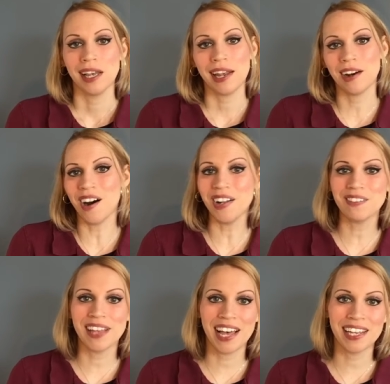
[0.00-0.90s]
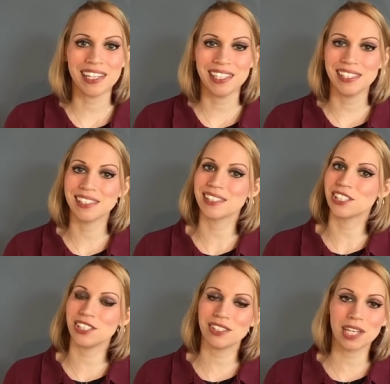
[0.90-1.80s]
And all of that is
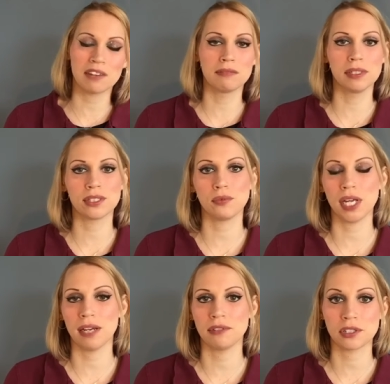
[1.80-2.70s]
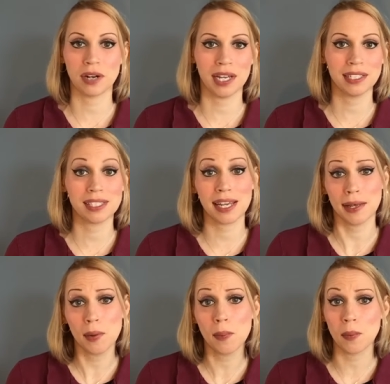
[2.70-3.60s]
just the government's way of trying to
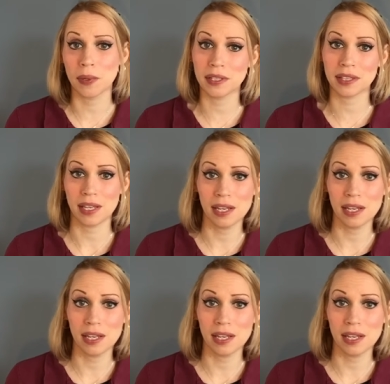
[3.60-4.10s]
help with